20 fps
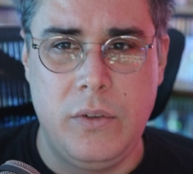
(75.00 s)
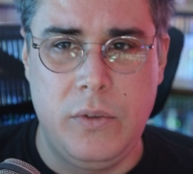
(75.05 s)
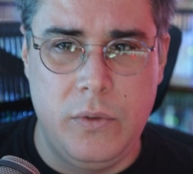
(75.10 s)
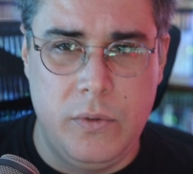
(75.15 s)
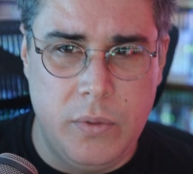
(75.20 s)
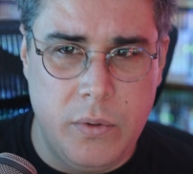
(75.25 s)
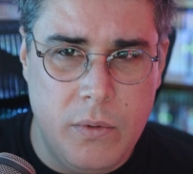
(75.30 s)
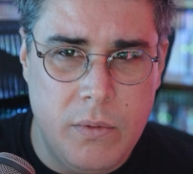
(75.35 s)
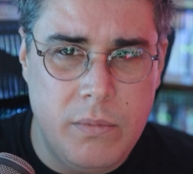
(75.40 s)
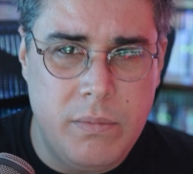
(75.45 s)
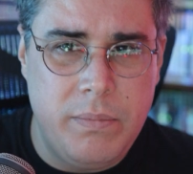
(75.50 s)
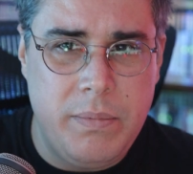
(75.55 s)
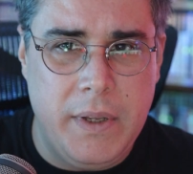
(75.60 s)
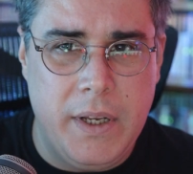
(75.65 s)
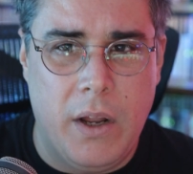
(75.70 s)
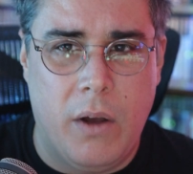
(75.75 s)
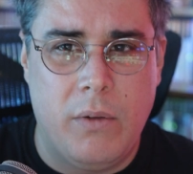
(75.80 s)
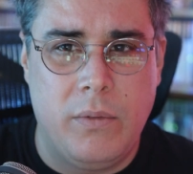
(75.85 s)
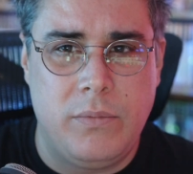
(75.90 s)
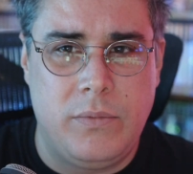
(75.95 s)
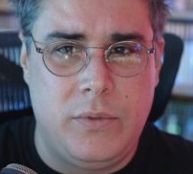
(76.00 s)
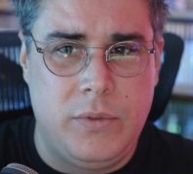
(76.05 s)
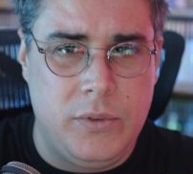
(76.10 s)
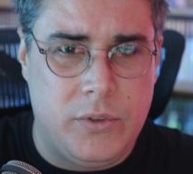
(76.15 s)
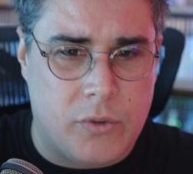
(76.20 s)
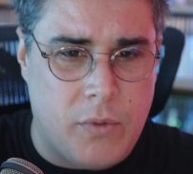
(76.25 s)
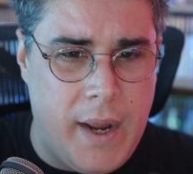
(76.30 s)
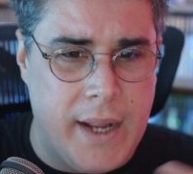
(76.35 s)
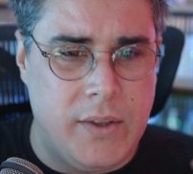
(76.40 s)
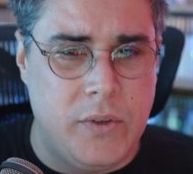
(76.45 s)
to
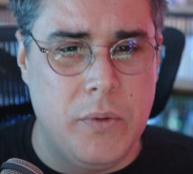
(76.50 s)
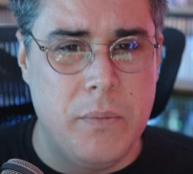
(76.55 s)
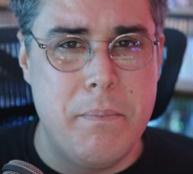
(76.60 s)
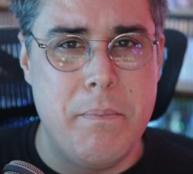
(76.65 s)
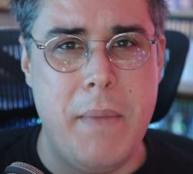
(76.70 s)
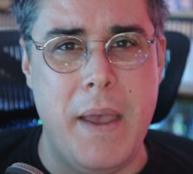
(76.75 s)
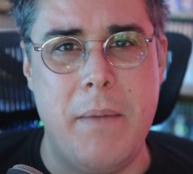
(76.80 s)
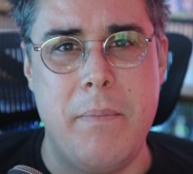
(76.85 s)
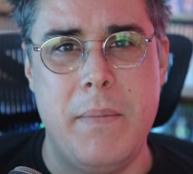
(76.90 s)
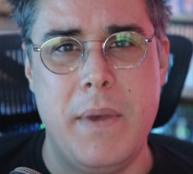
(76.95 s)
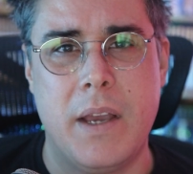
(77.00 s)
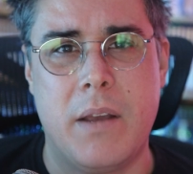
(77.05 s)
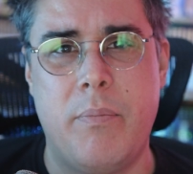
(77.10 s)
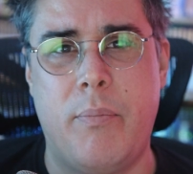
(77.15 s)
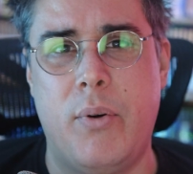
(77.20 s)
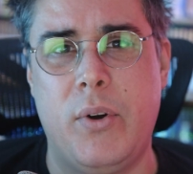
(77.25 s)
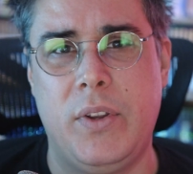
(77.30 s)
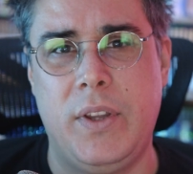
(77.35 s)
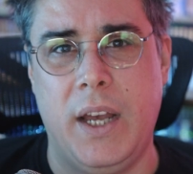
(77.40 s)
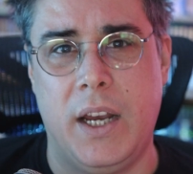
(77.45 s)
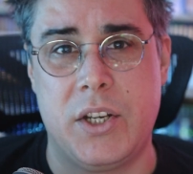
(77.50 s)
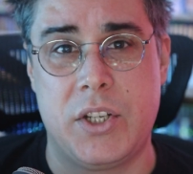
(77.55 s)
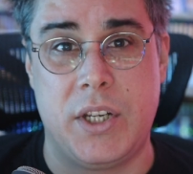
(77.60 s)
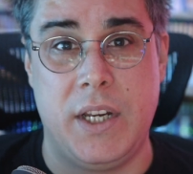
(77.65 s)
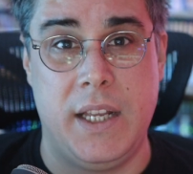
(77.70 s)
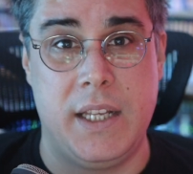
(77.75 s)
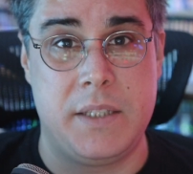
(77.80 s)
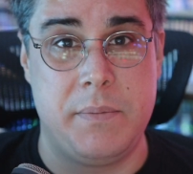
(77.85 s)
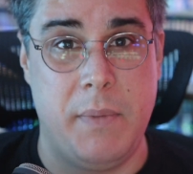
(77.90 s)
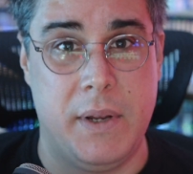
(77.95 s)
try to mimic
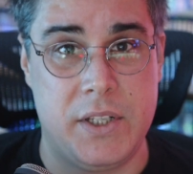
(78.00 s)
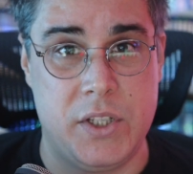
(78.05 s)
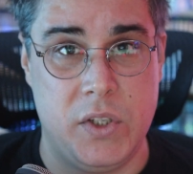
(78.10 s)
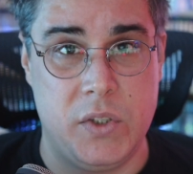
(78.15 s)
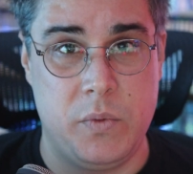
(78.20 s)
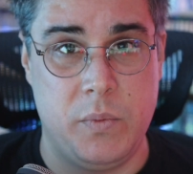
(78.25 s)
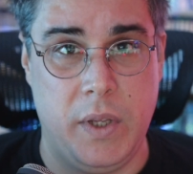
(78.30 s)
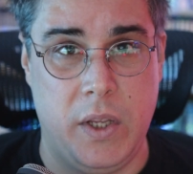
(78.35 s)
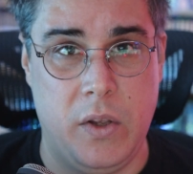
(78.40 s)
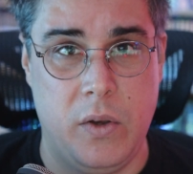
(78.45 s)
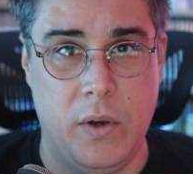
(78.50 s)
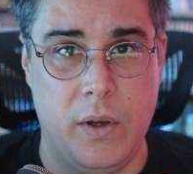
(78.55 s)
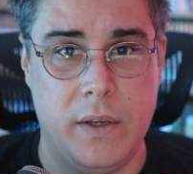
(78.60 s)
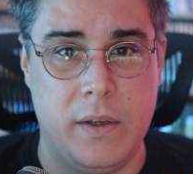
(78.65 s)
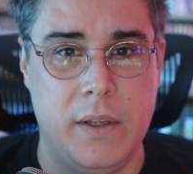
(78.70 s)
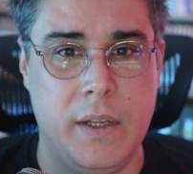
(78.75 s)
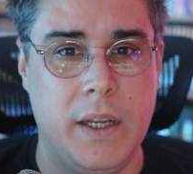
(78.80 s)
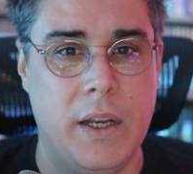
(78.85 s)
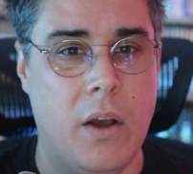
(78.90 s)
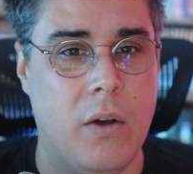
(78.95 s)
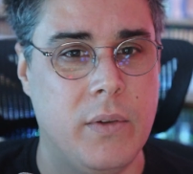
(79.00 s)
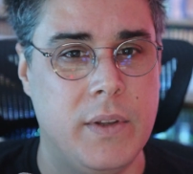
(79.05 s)
production as much as we could.